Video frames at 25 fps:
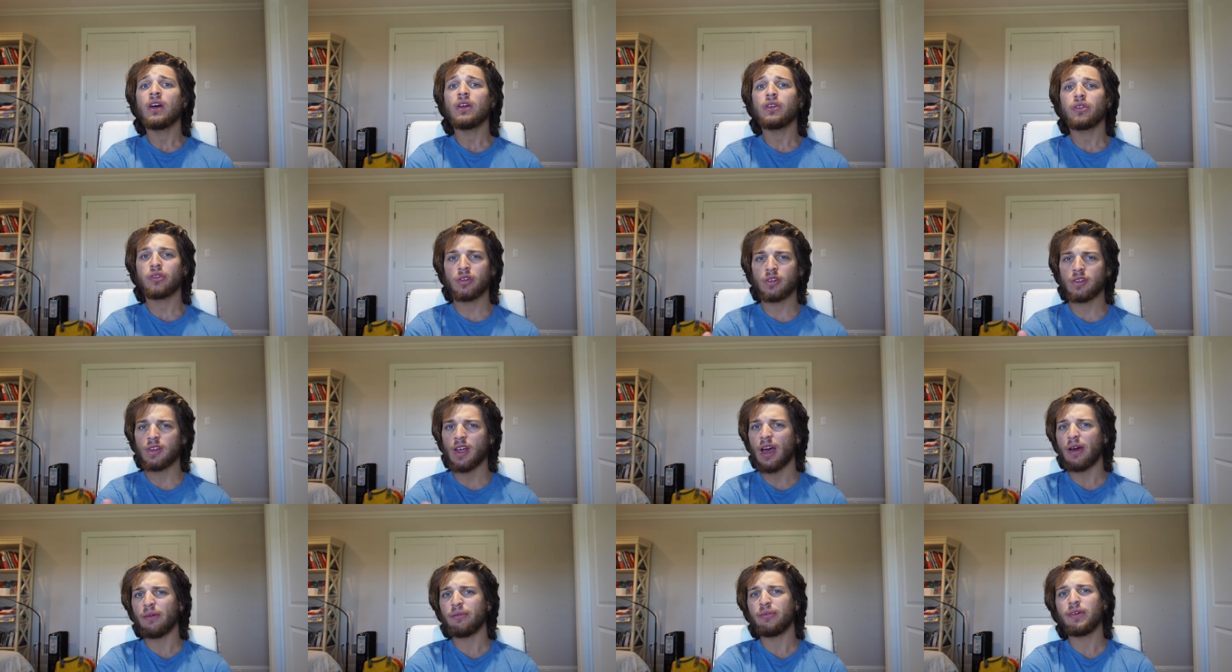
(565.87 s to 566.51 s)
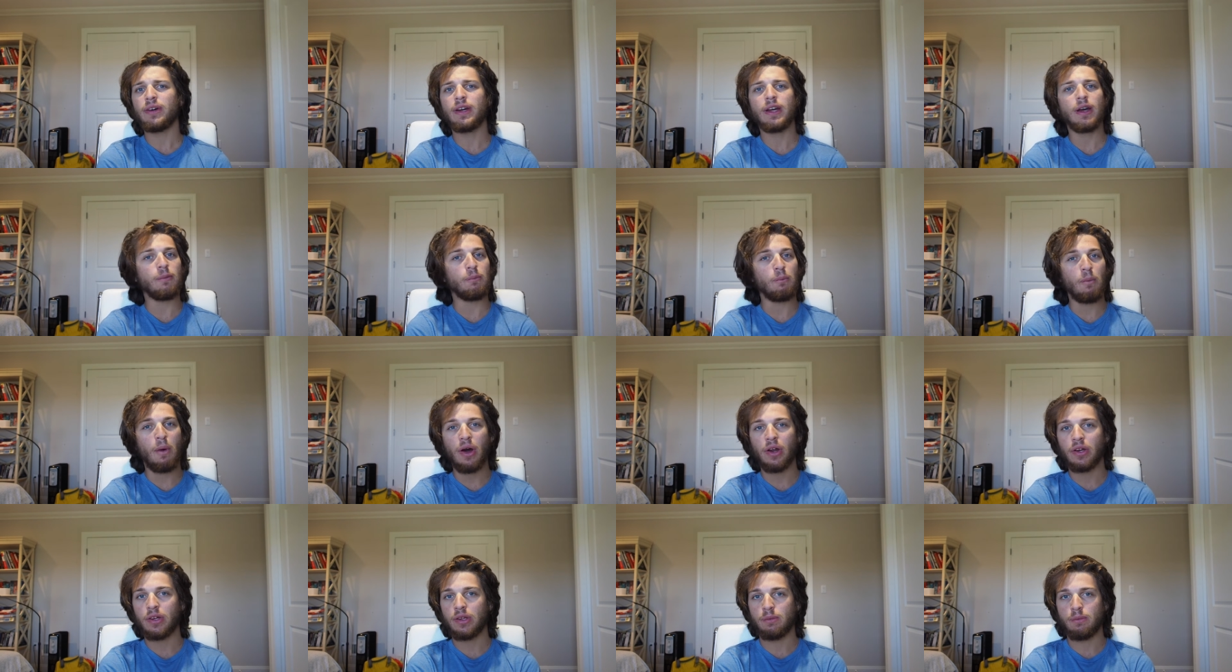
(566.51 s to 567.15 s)
so definitely a
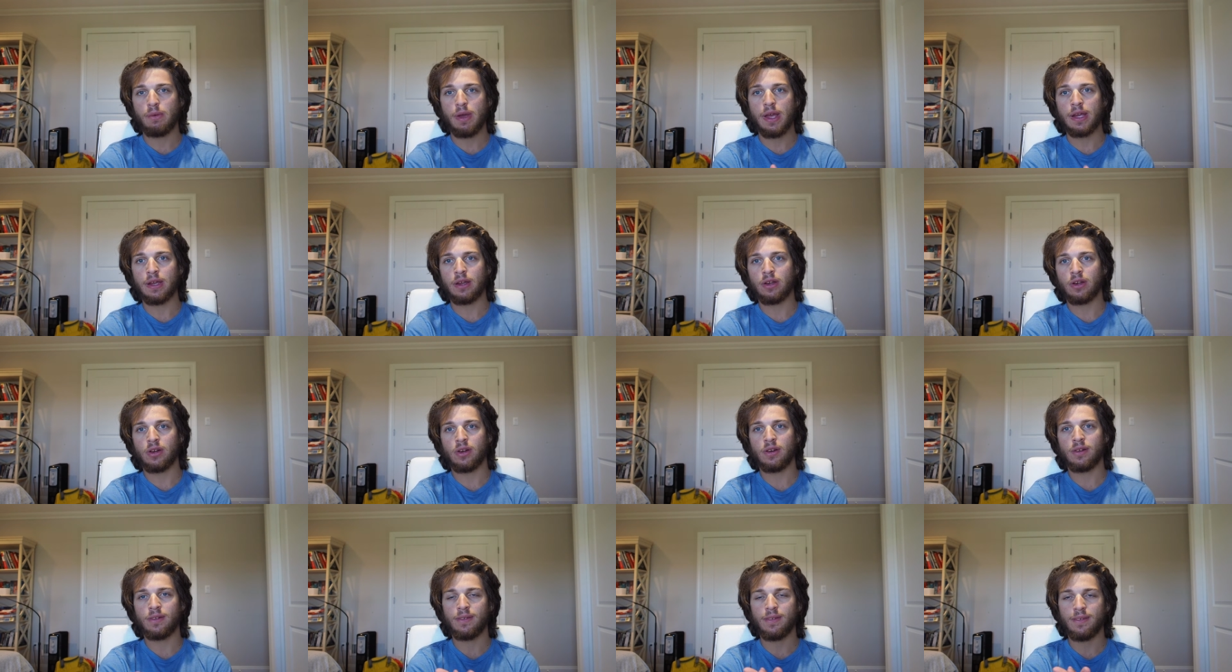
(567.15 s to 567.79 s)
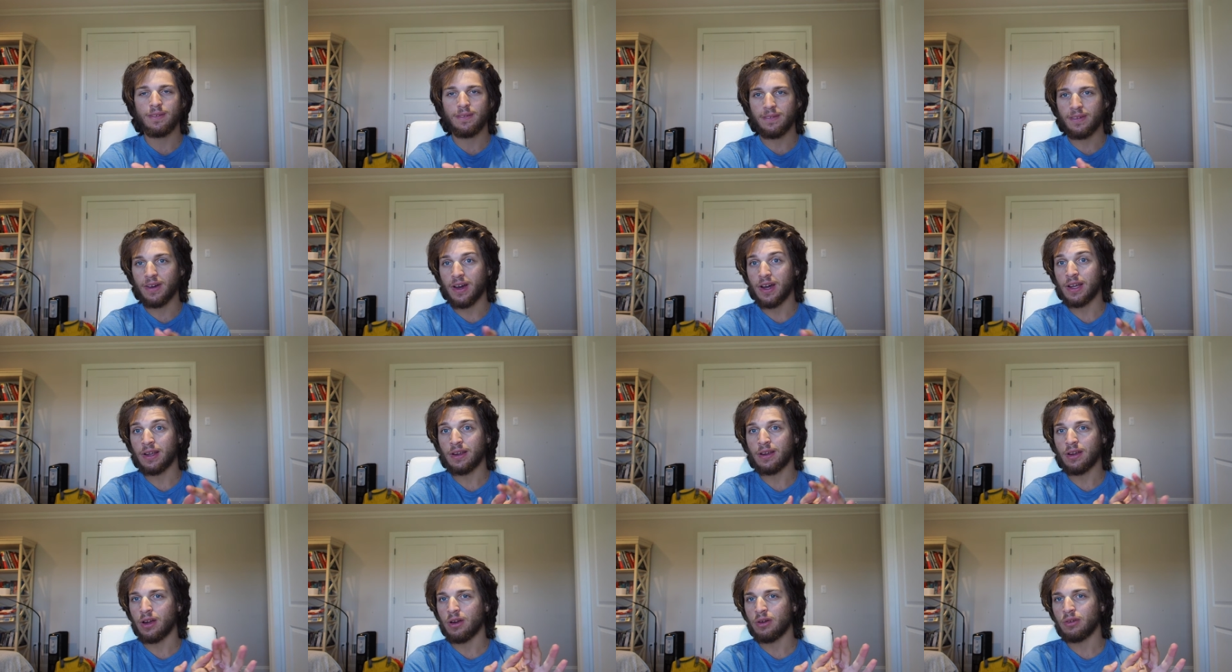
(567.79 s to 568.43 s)
money maker,
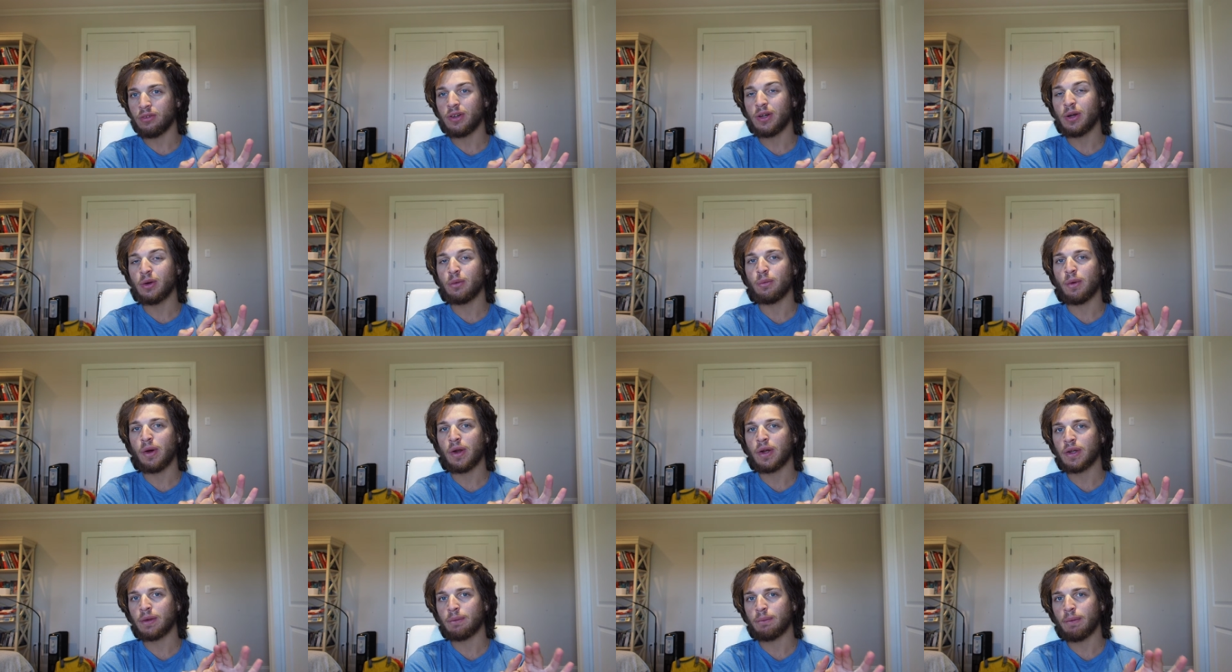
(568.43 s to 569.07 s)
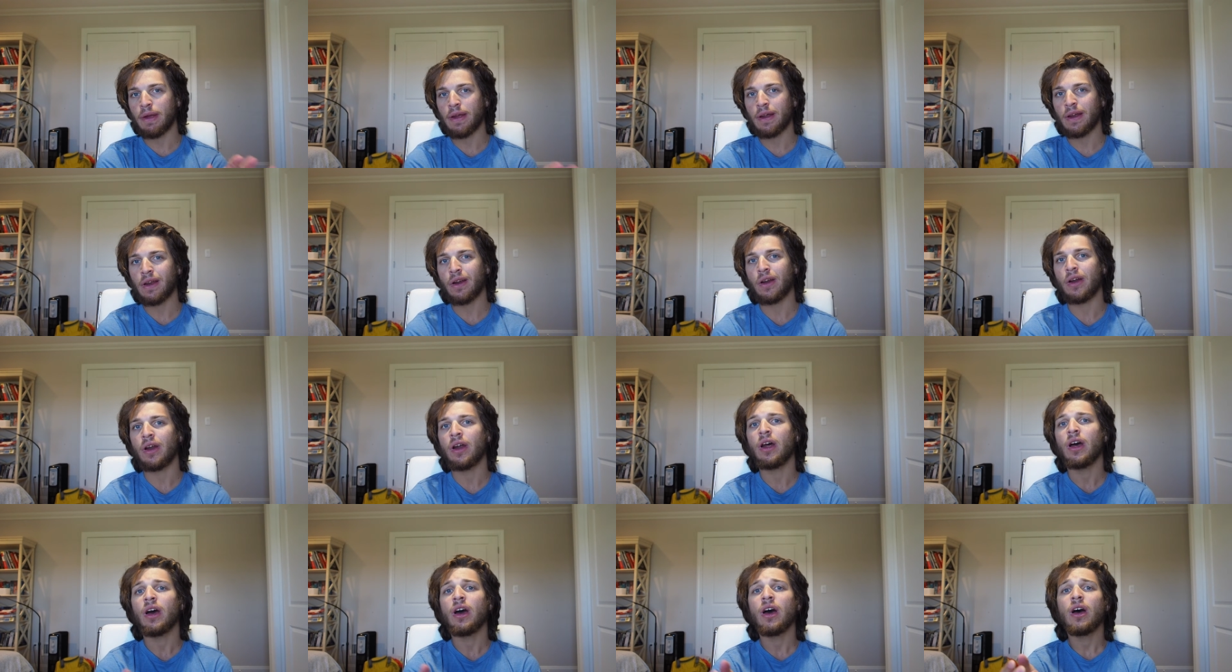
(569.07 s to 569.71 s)
like a real money
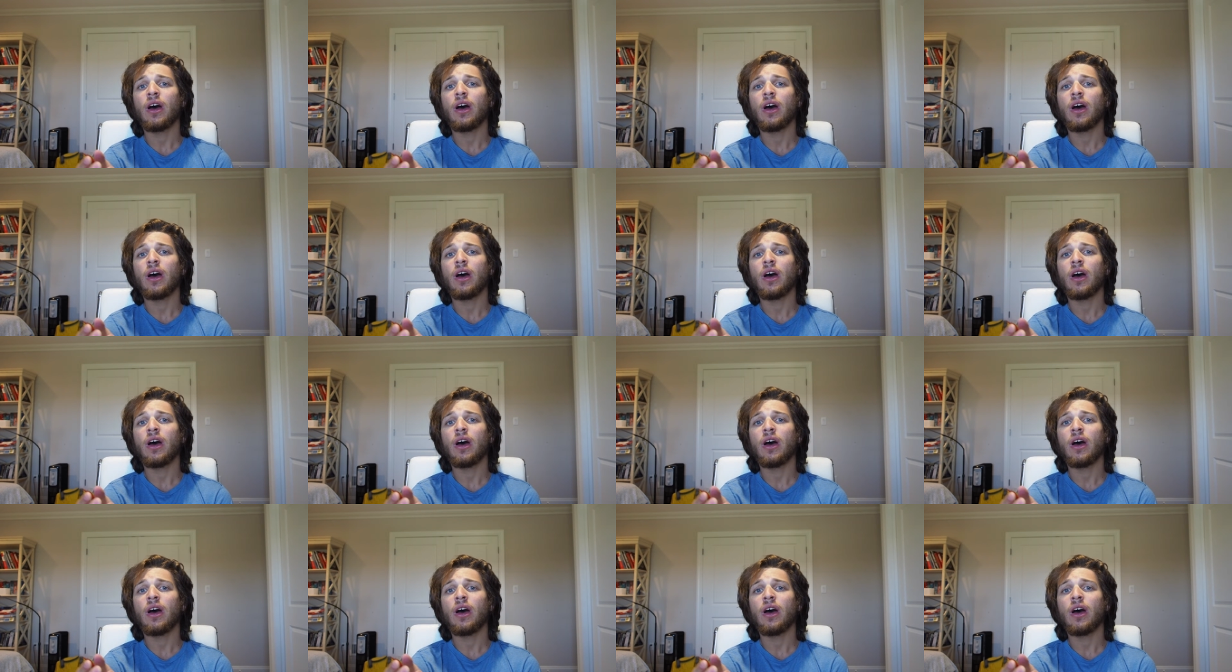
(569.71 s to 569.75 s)
maker.